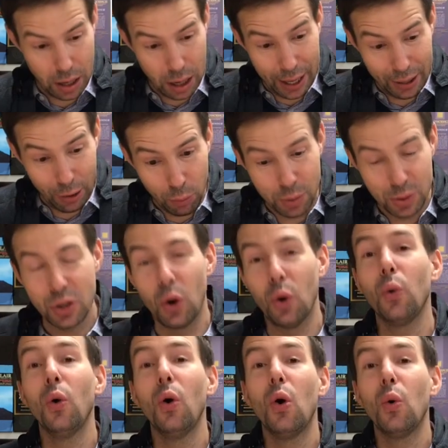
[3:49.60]
I hope
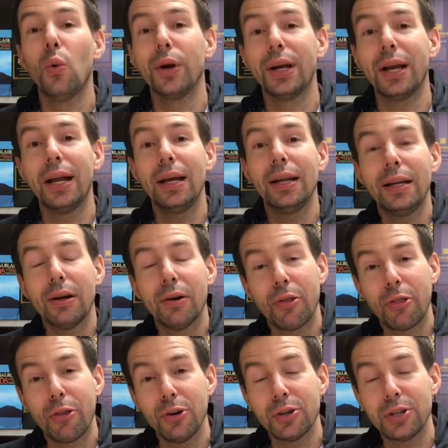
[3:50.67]
so. We're getting near
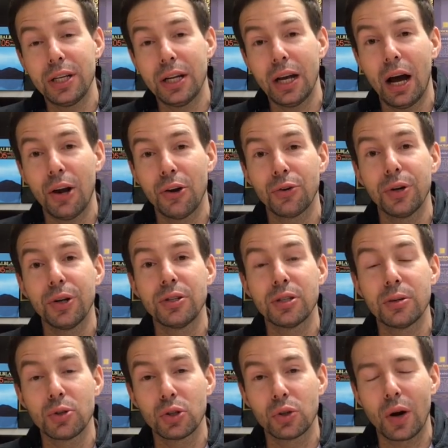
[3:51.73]
1,300
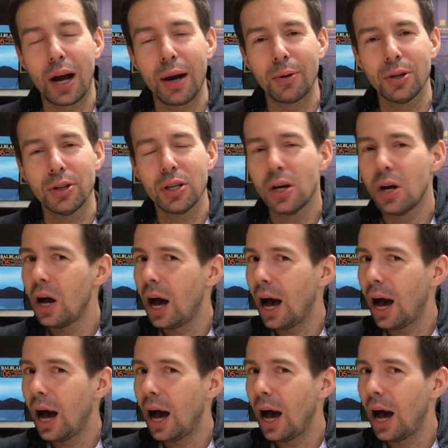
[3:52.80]
subscribers.